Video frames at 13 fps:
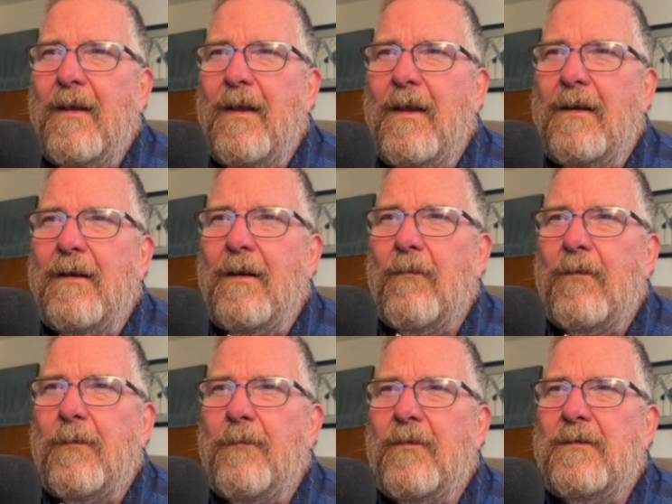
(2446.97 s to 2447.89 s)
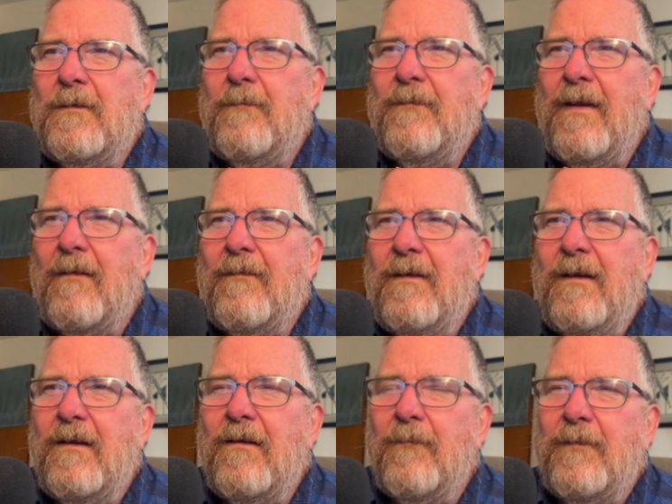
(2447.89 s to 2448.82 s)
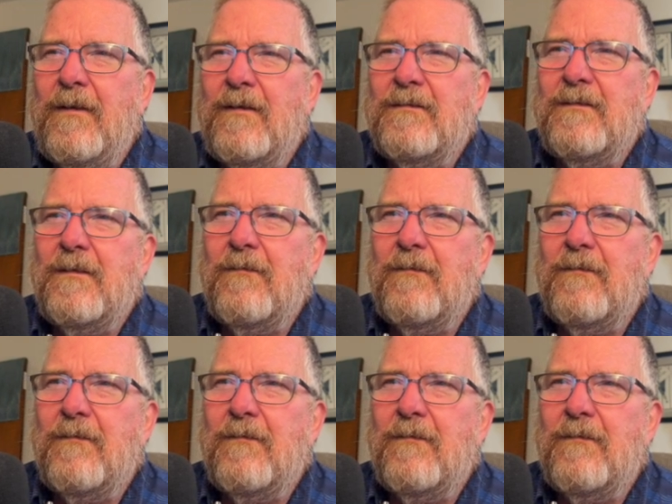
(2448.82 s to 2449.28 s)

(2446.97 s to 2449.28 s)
and I want to put them down here because